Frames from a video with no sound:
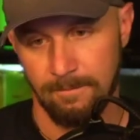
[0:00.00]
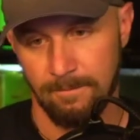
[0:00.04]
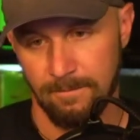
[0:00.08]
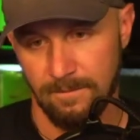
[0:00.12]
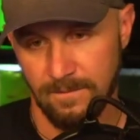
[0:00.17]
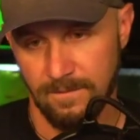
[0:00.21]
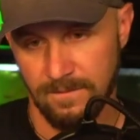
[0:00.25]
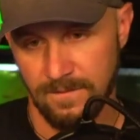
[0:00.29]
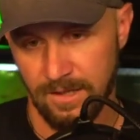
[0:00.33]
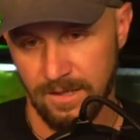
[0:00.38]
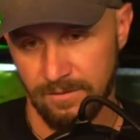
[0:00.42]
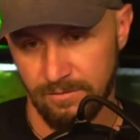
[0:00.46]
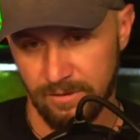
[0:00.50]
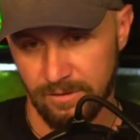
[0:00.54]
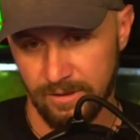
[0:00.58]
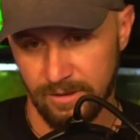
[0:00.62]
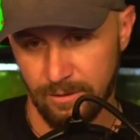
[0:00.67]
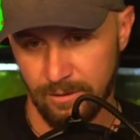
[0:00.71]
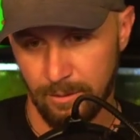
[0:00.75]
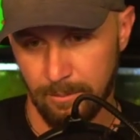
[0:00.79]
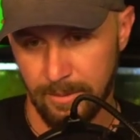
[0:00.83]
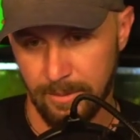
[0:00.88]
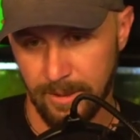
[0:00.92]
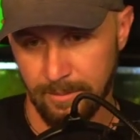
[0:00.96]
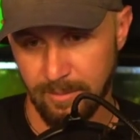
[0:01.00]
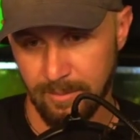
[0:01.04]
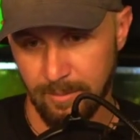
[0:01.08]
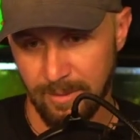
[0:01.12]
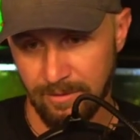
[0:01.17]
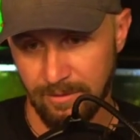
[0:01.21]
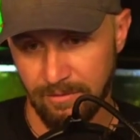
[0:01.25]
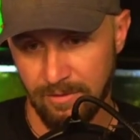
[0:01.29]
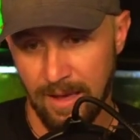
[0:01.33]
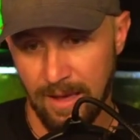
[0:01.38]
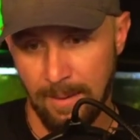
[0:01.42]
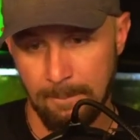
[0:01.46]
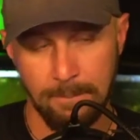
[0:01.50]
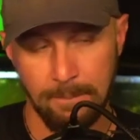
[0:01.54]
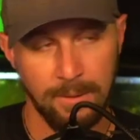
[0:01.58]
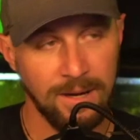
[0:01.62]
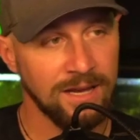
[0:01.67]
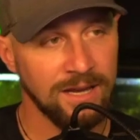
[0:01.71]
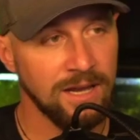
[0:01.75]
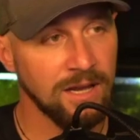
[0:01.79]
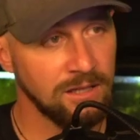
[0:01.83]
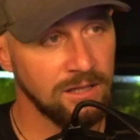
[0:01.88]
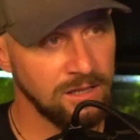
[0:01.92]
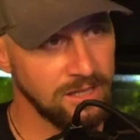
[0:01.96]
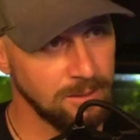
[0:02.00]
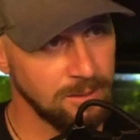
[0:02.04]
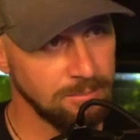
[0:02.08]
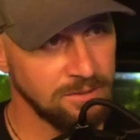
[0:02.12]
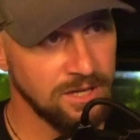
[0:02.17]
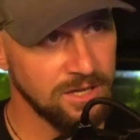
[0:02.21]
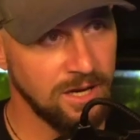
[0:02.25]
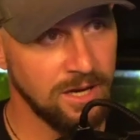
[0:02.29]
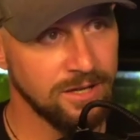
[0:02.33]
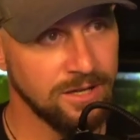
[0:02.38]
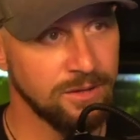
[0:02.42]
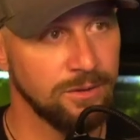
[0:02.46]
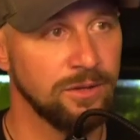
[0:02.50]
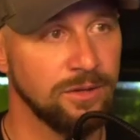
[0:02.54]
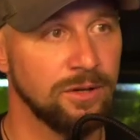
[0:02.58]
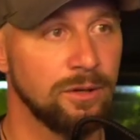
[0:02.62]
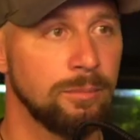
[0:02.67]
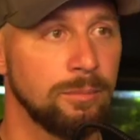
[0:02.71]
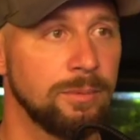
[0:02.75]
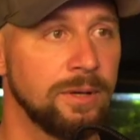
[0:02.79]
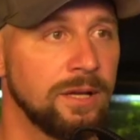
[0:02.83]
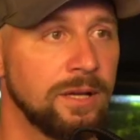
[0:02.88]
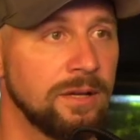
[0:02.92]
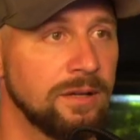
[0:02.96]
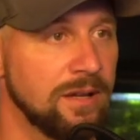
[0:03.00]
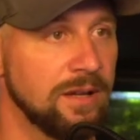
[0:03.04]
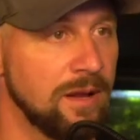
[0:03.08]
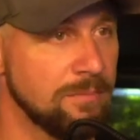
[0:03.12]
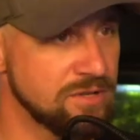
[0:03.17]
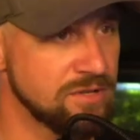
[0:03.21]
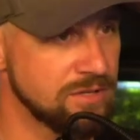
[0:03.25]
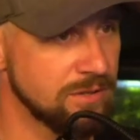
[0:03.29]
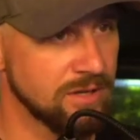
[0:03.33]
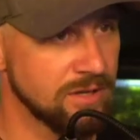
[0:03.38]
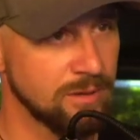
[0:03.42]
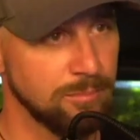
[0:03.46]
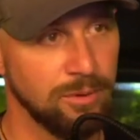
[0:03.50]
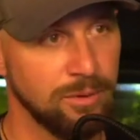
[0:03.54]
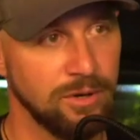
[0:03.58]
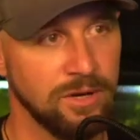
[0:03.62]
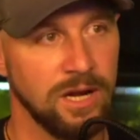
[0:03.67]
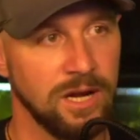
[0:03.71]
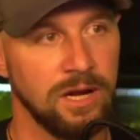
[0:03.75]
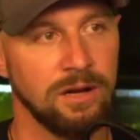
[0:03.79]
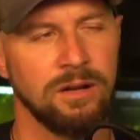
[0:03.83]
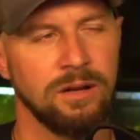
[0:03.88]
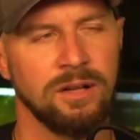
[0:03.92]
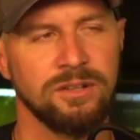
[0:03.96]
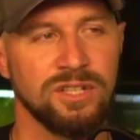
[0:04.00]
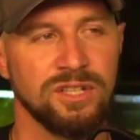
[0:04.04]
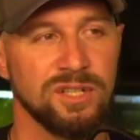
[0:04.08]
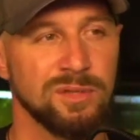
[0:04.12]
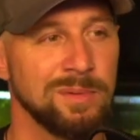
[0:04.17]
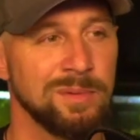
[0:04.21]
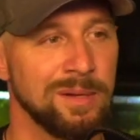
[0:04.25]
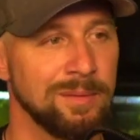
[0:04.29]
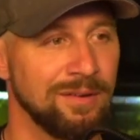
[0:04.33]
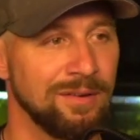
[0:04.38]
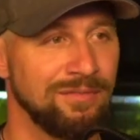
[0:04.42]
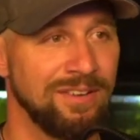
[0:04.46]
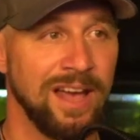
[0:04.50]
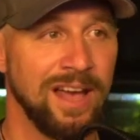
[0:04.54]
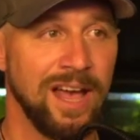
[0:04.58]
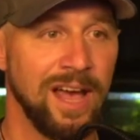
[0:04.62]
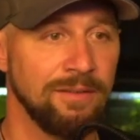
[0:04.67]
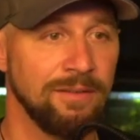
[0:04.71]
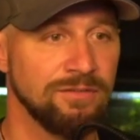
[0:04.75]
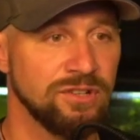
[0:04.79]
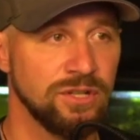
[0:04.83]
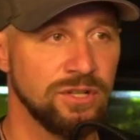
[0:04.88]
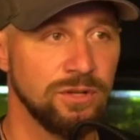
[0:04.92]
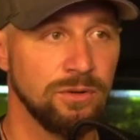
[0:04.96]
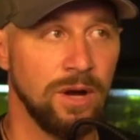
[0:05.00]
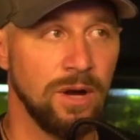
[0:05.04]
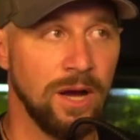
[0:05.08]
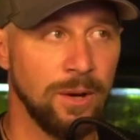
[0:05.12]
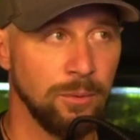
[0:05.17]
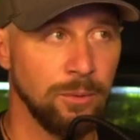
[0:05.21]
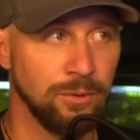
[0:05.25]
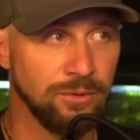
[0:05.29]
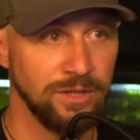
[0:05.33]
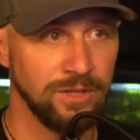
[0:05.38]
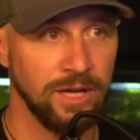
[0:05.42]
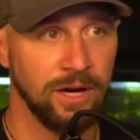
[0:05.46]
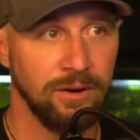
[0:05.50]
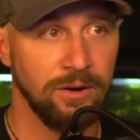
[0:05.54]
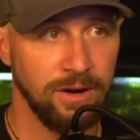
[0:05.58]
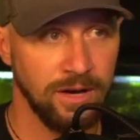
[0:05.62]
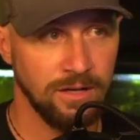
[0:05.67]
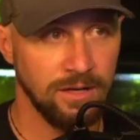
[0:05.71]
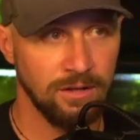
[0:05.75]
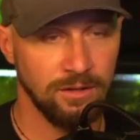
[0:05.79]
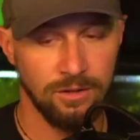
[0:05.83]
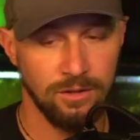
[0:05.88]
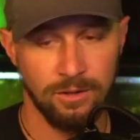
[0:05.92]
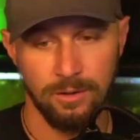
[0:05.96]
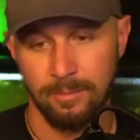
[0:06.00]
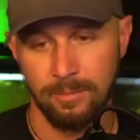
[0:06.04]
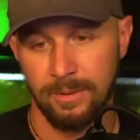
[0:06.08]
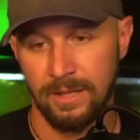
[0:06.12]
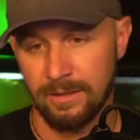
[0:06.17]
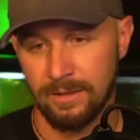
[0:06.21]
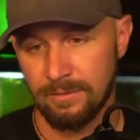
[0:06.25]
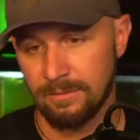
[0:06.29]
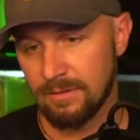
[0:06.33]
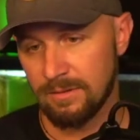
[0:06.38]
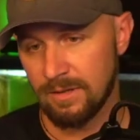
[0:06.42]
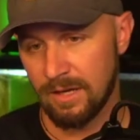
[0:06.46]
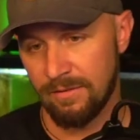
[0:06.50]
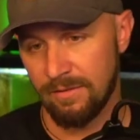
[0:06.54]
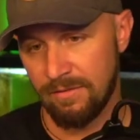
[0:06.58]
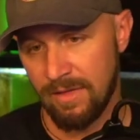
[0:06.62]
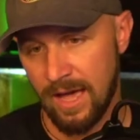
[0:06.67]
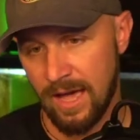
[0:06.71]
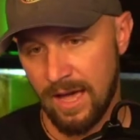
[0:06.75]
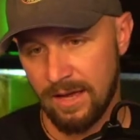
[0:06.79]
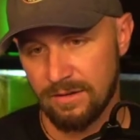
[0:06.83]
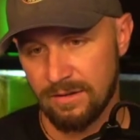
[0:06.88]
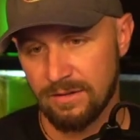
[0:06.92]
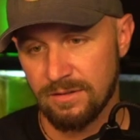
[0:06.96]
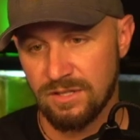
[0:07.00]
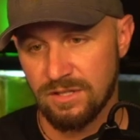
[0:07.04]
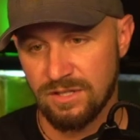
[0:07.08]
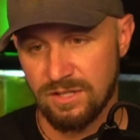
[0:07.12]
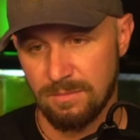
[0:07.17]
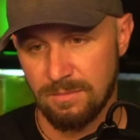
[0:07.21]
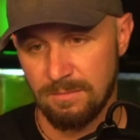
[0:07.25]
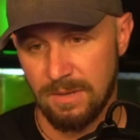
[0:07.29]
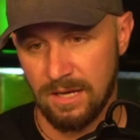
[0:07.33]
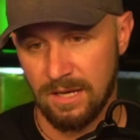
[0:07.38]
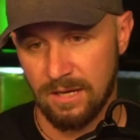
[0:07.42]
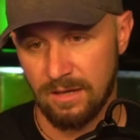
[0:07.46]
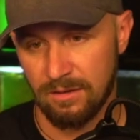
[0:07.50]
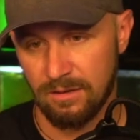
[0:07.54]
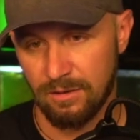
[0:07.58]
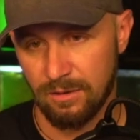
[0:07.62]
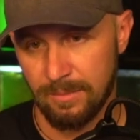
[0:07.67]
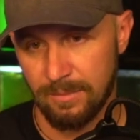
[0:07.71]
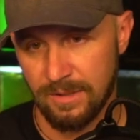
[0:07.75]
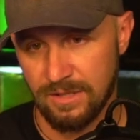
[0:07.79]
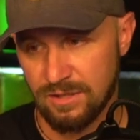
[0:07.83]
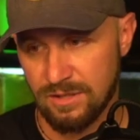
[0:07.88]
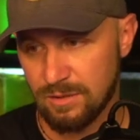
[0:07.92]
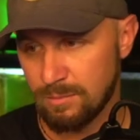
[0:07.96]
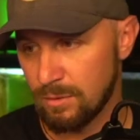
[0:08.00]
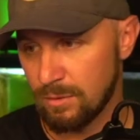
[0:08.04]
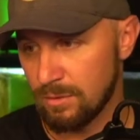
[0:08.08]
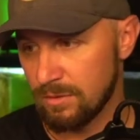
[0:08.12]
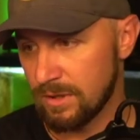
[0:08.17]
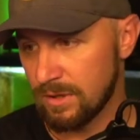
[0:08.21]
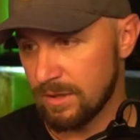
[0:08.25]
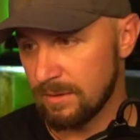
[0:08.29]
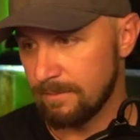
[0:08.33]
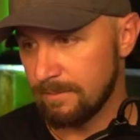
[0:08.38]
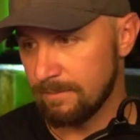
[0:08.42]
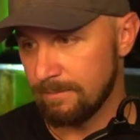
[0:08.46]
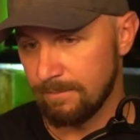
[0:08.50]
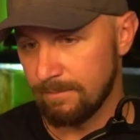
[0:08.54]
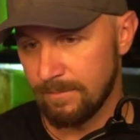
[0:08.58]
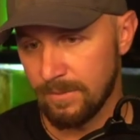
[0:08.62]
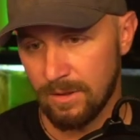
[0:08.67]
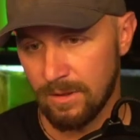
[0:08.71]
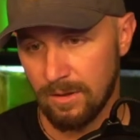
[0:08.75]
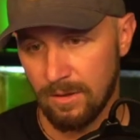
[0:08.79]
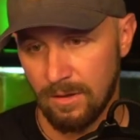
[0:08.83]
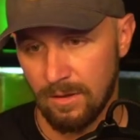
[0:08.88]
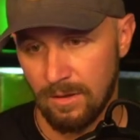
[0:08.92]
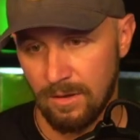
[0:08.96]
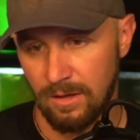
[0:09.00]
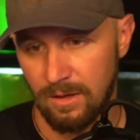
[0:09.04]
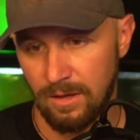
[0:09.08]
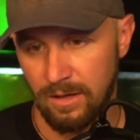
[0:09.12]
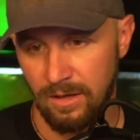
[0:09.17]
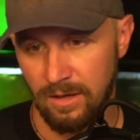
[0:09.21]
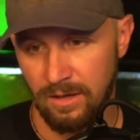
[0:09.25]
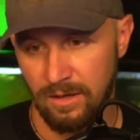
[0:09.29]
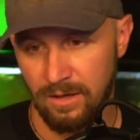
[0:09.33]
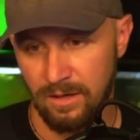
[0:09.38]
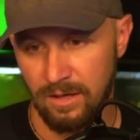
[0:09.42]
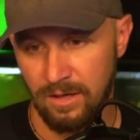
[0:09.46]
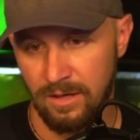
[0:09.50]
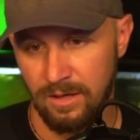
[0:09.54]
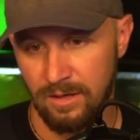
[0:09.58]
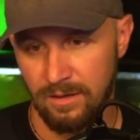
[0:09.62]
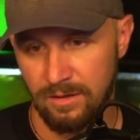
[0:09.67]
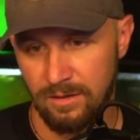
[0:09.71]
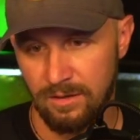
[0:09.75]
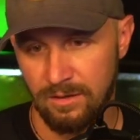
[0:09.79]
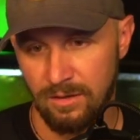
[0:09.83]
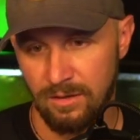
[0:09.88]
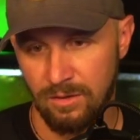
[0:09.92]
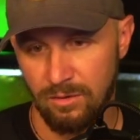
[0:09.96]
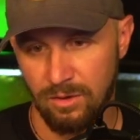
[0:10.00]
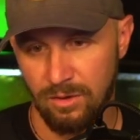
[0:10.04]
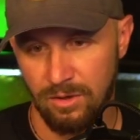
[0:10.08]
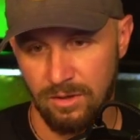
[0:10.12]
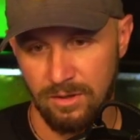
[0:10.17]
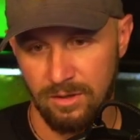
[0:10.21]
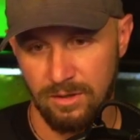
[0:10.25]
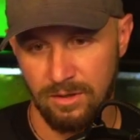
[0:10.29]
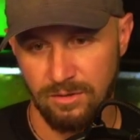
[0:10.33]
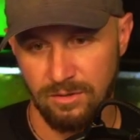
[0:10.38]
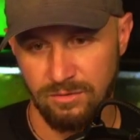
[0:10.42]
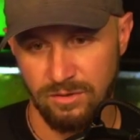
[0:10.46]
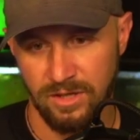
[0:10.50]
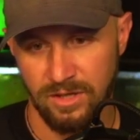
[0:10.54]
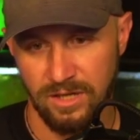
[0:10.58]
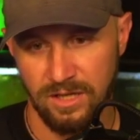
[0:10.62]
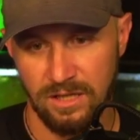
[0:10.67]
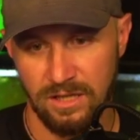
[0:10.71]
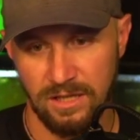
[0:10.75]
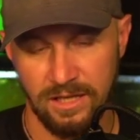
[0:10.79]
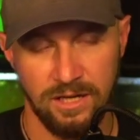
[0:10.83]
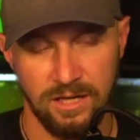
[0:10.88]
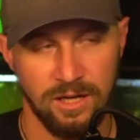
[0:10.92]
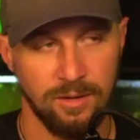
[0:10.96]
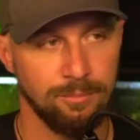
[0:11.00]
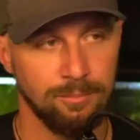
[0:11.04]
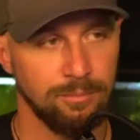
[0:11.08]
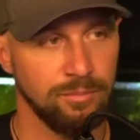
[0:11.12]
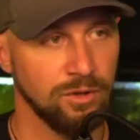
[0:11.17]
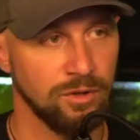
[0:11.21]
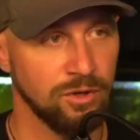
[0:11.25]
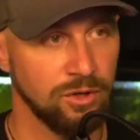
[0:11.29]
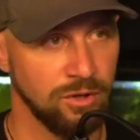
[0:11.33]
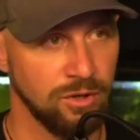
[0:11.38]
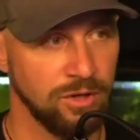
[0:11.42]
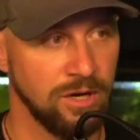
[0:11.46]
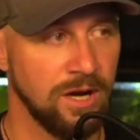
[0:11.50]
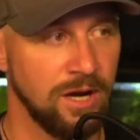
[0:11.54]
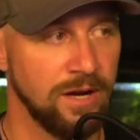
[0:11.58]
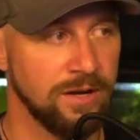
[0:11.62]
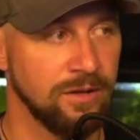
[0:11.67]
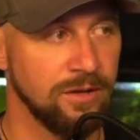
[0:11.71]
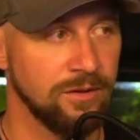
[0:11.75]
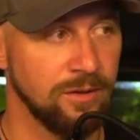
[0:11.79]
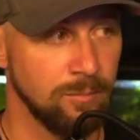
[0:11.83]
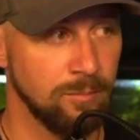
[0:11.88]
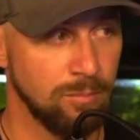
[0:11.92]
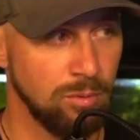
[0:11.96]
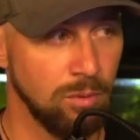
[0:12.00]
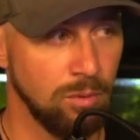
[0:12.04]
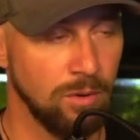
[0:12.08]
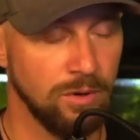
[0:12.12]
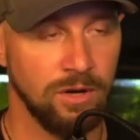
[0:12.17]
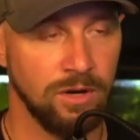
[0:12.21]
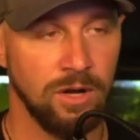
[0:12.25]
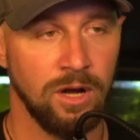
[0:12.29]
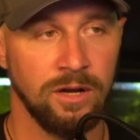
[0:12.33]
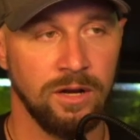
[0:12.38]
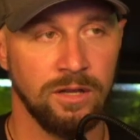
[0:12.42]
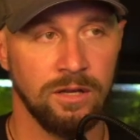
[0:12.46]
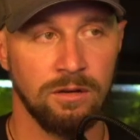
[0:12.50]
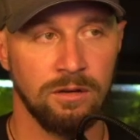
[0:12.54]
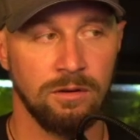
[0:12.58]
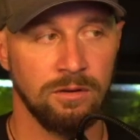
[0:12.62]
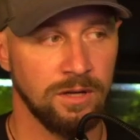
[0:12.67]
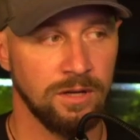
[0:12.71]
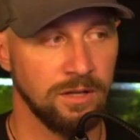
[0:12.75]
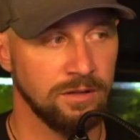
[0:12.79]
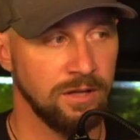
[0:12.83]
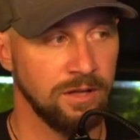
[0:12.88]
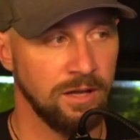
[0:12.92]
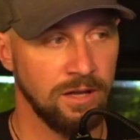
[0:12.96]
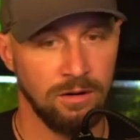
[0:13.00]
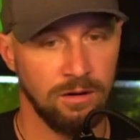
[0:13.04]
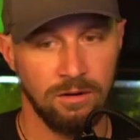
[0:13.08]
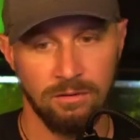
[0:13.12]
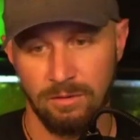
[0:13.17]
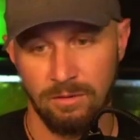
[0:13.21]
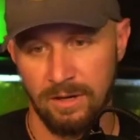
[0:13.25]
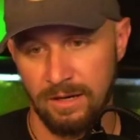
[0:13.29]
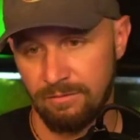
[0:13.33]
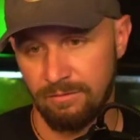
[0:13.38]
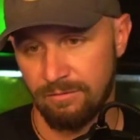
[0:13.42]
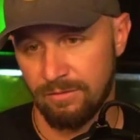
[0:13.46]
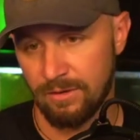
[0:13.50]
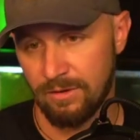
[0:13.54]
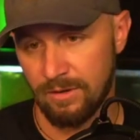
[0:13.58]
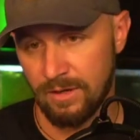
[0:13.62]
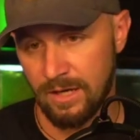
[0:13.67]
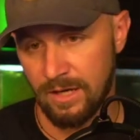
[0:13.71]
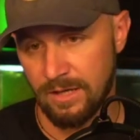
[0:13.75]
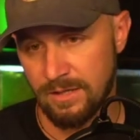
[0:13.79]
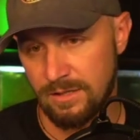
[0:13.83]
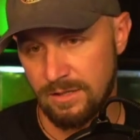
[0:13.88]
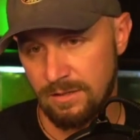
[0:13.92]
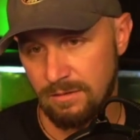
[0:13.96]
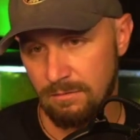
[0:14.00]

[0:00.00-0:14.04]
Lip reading: Definitely a little bummed about that, but I can clean up the audio a little bit. I'm still gonna put it out. I'll just, maybe if I have to, I will narrate a little bit of that just to make it a little bit smoother, and you know, try to clean up the good audio, the important audio, and get that all right for you guys.